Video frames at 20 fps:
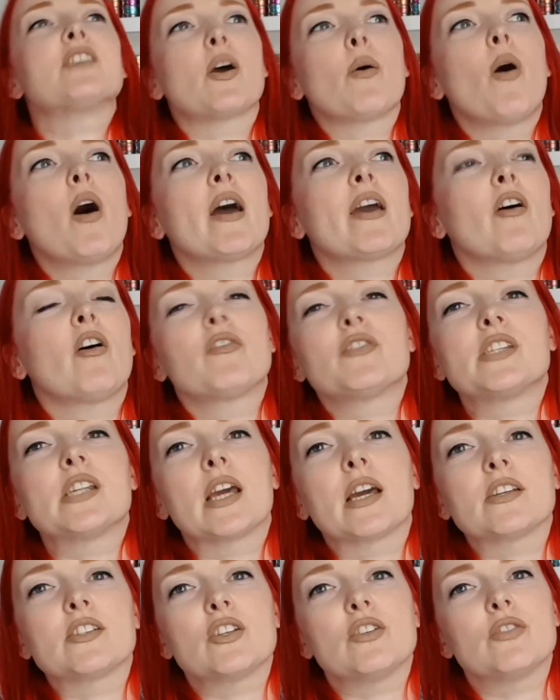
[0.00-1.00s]
So I,
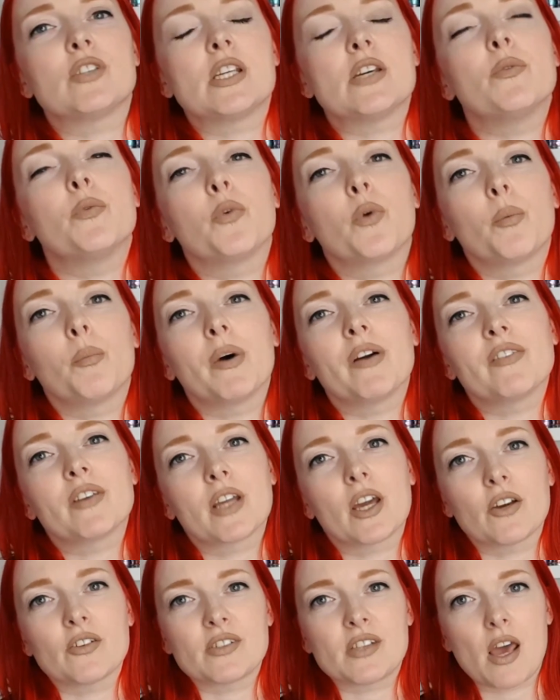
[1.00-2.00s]
obviously, as you've seen from my
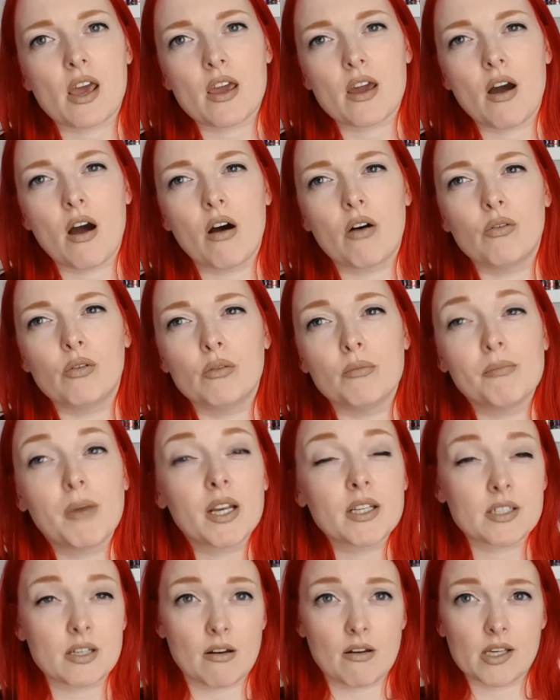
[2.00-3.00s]
videos, they are all
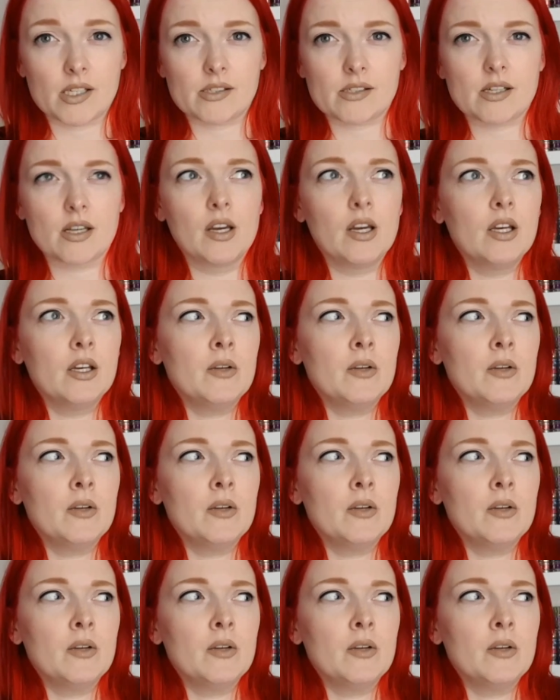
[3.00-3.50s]
monetized.